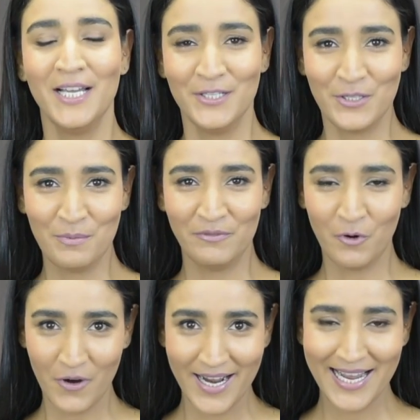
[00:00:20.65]
So
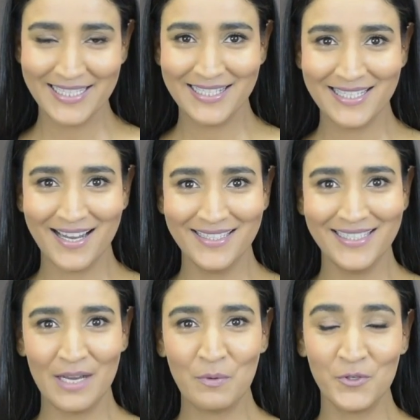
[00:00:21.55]
before I get
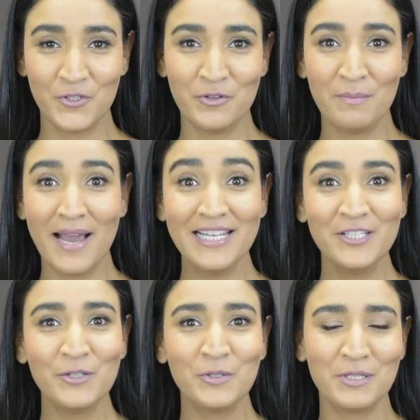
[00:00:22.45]
started, I want to
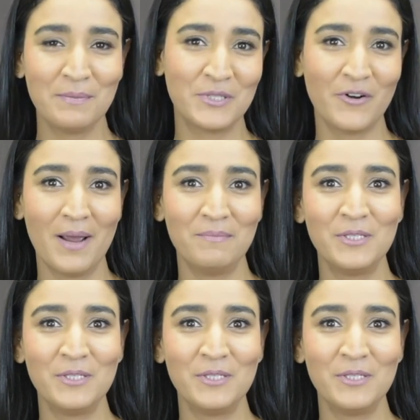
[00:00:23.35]
remind you to subscribe